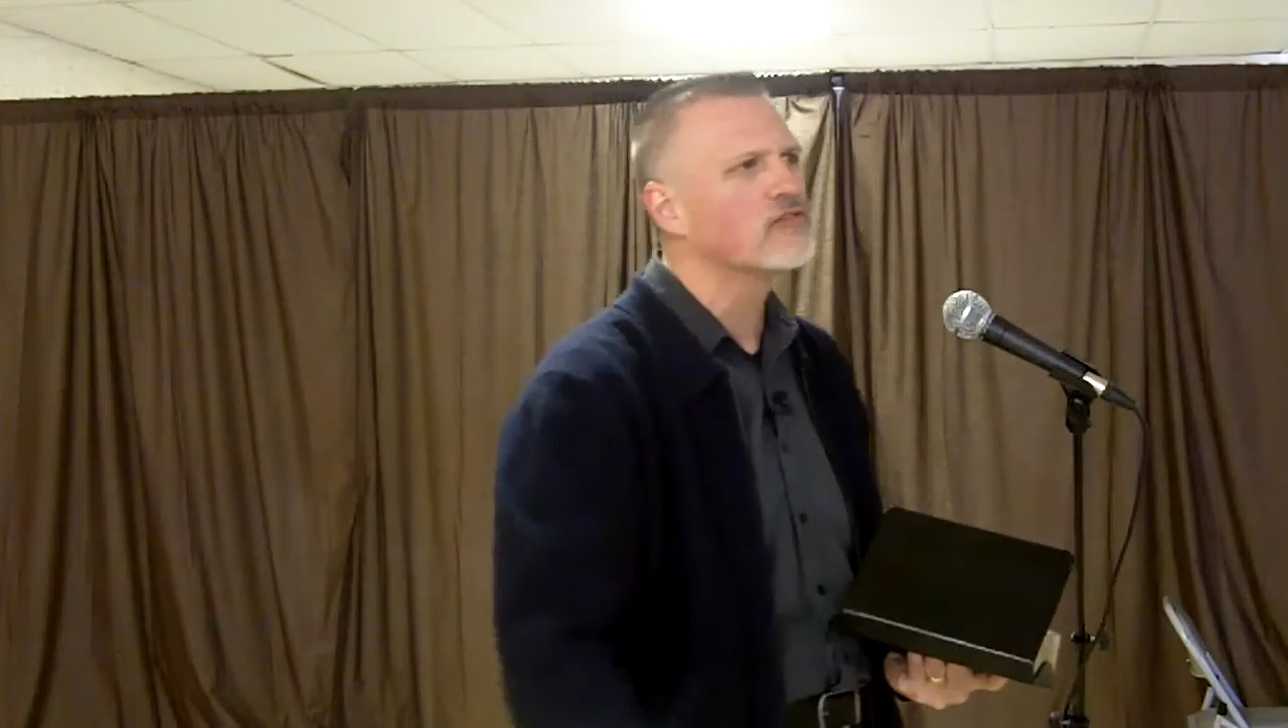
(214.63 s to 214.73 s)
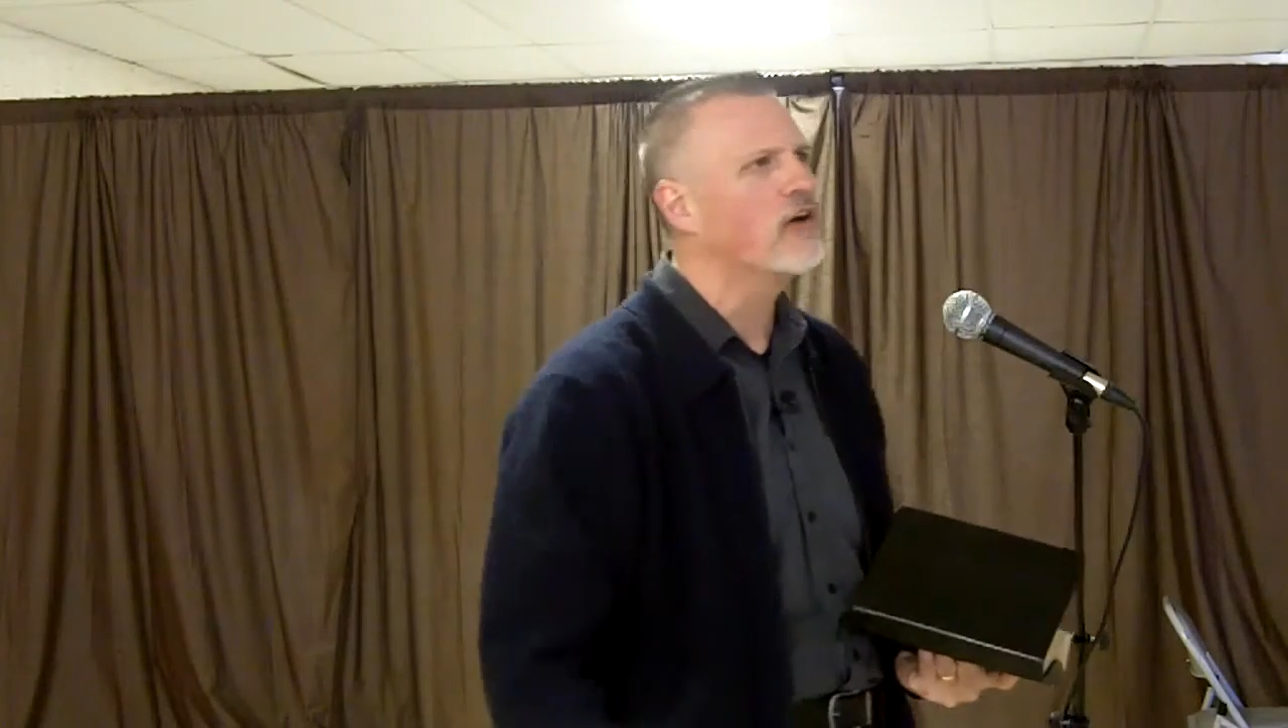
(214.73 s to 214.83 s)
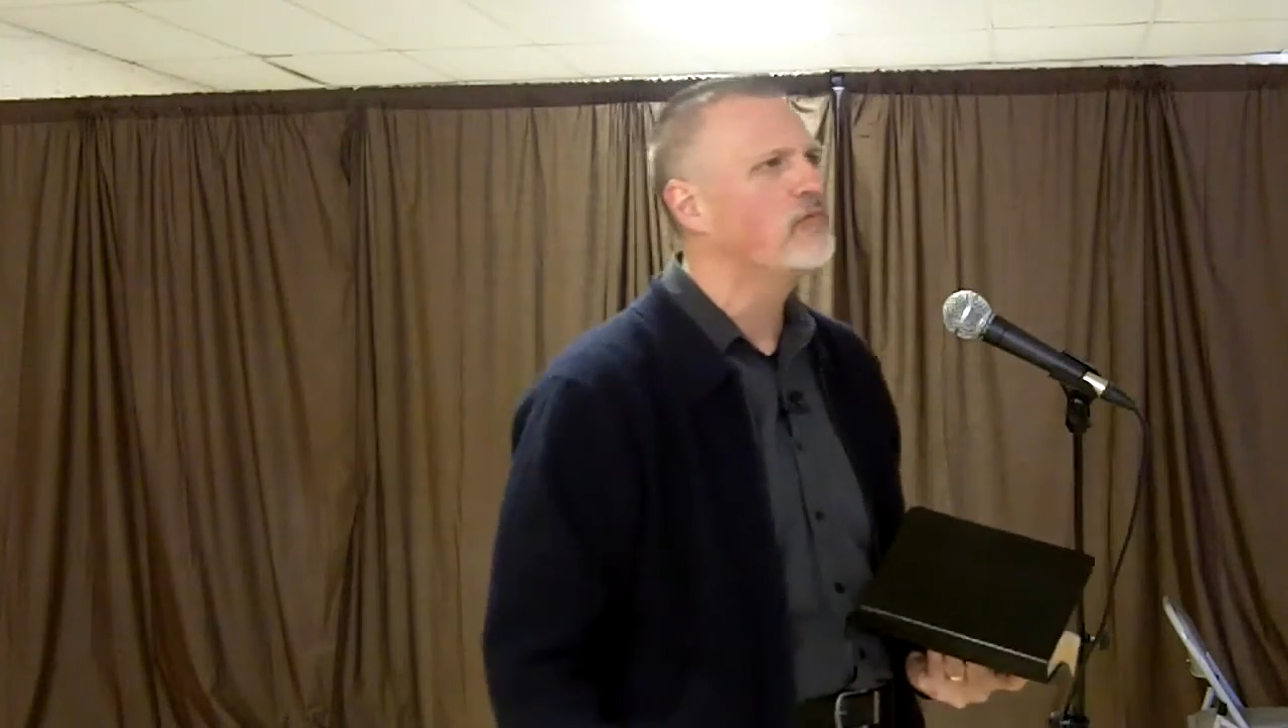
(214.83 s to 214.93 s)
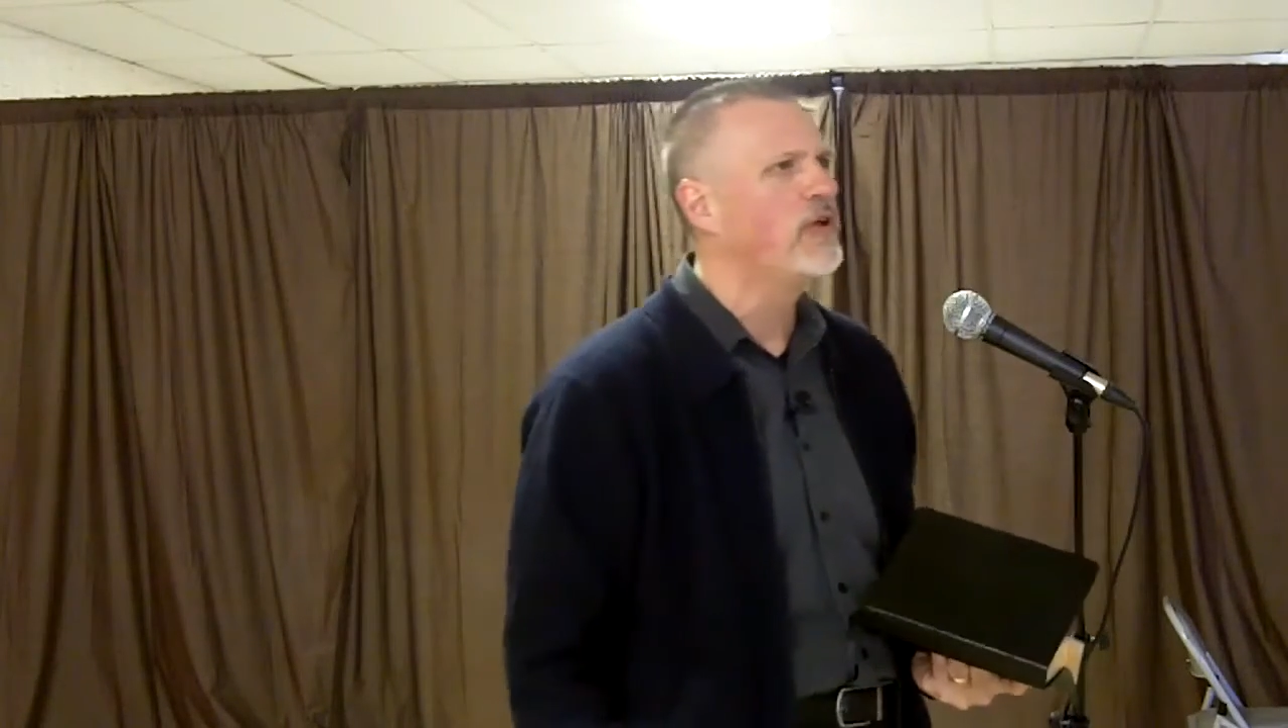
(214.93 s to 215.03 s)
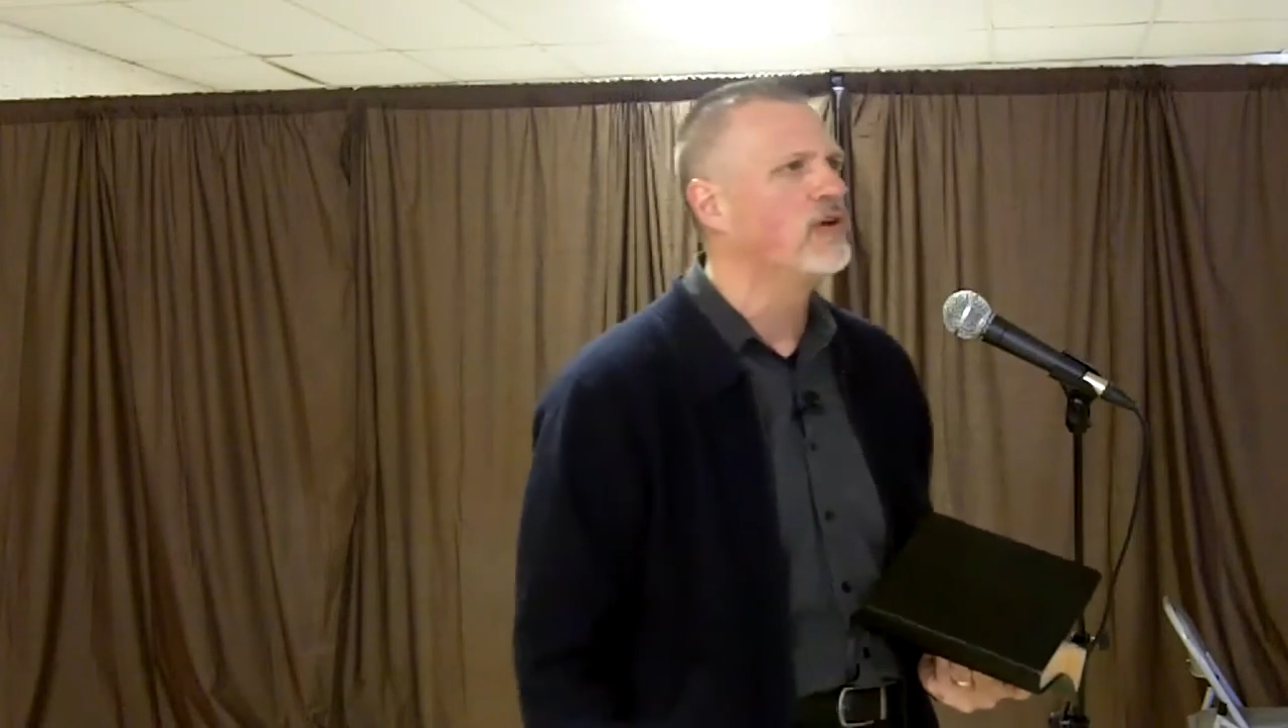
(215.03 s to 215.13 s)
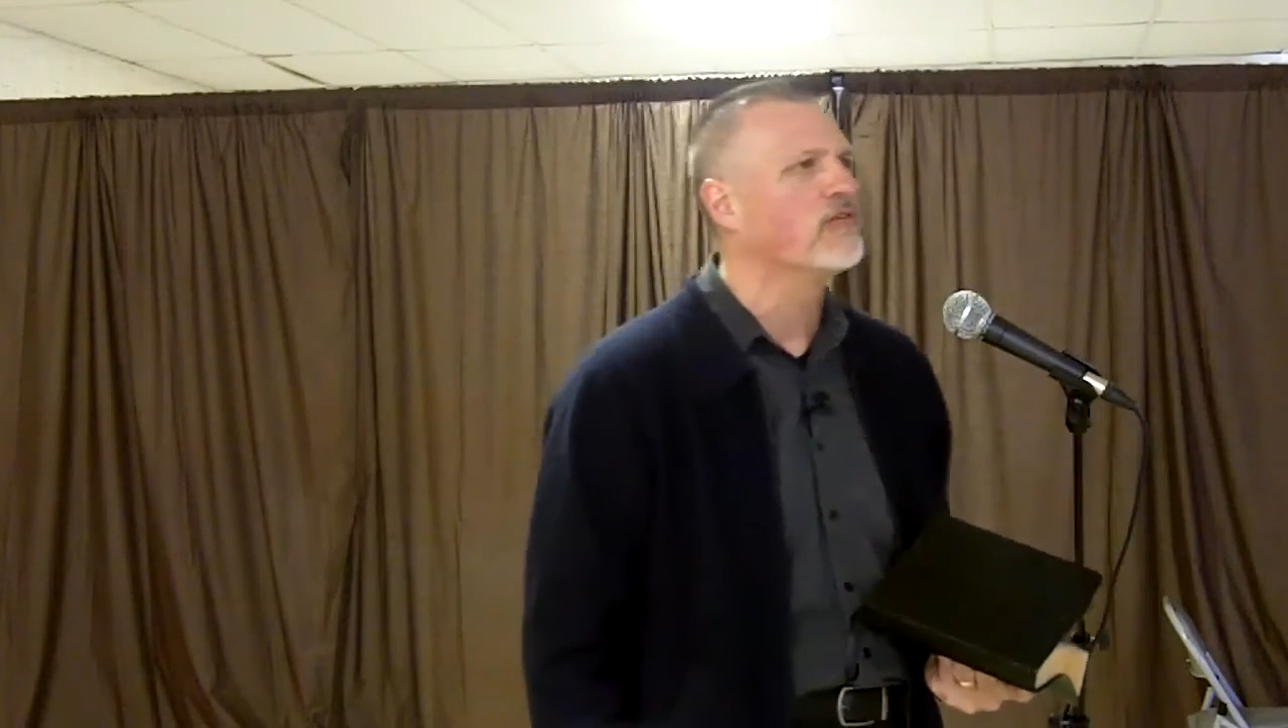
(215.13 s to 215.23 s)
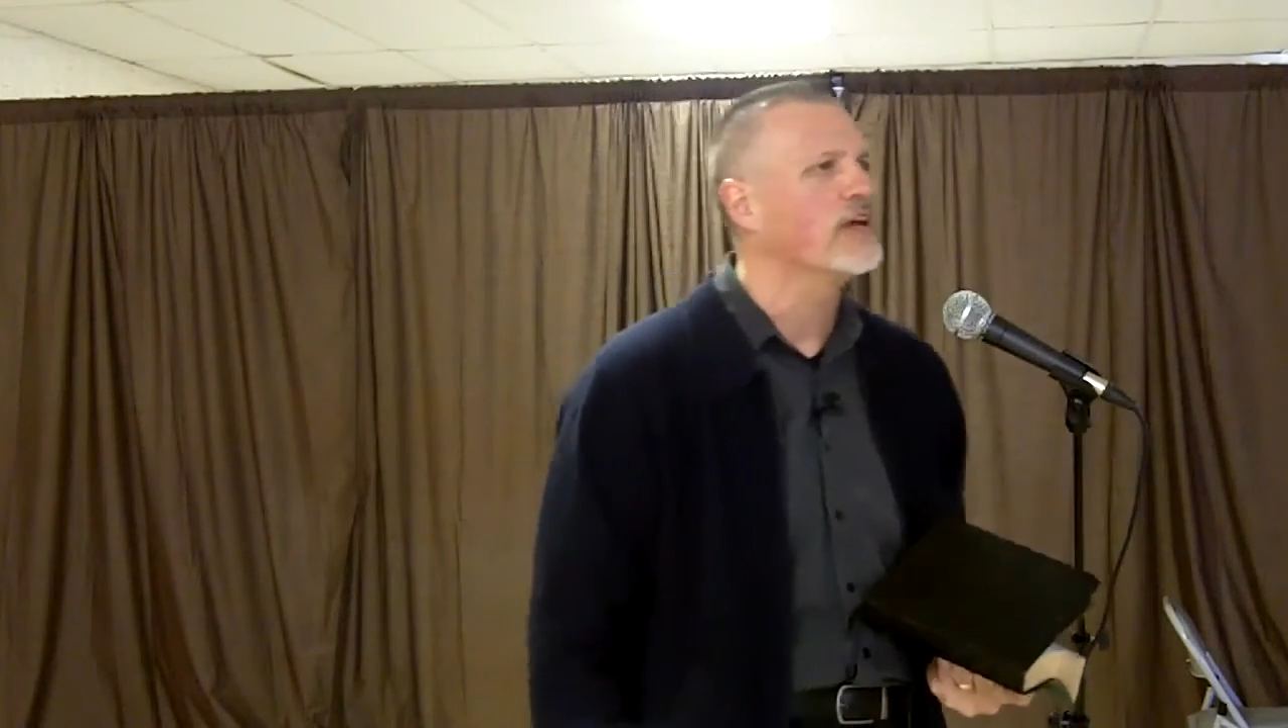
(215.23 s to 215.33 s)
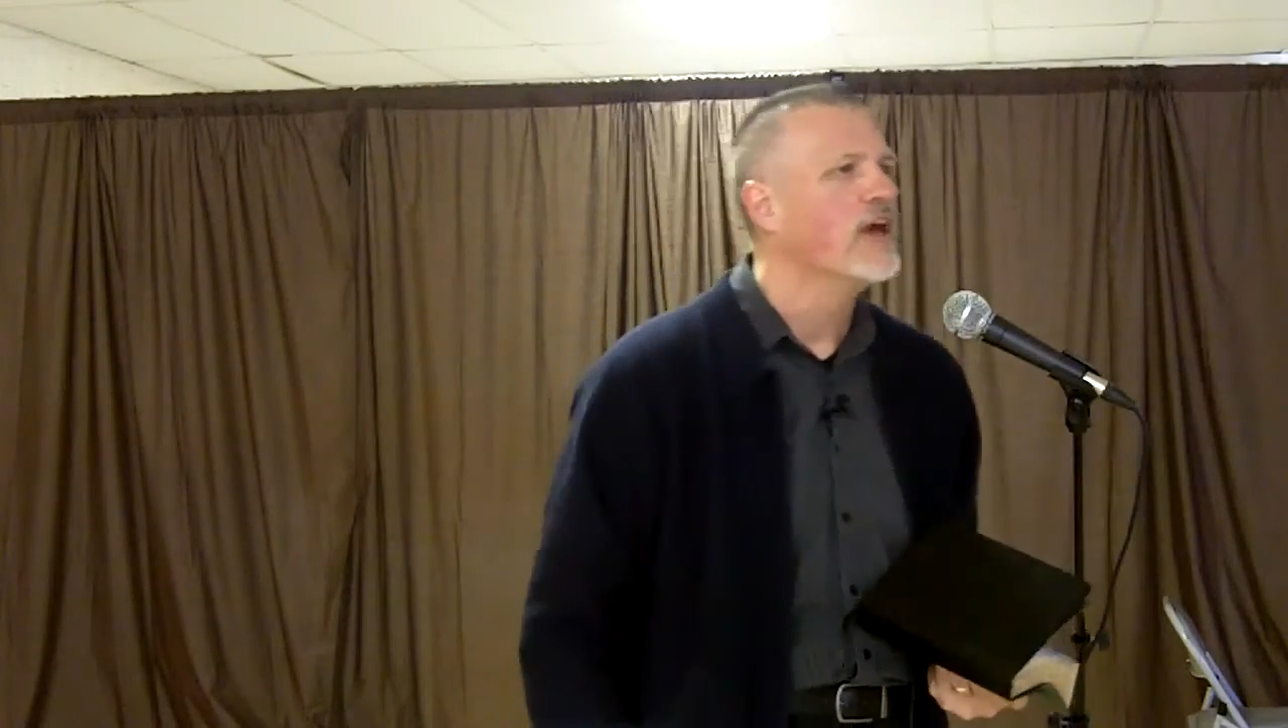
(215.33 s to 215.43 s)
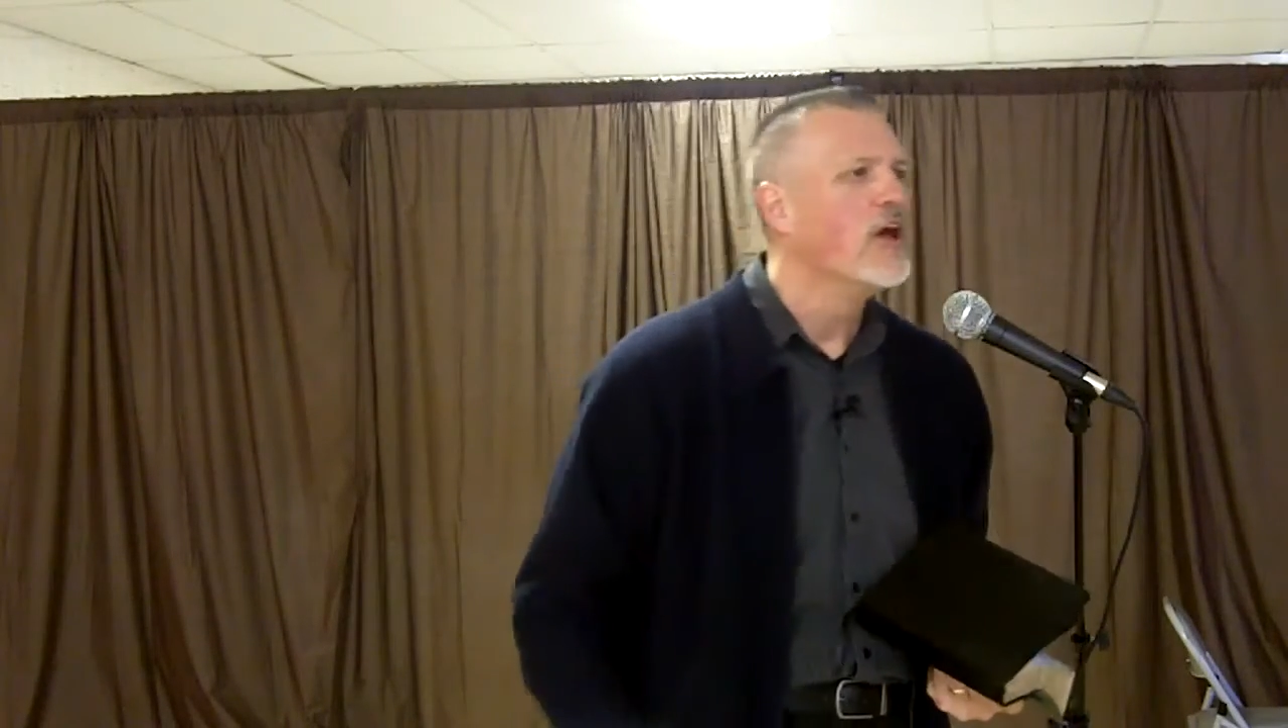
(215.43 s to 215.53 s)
drove beautifully.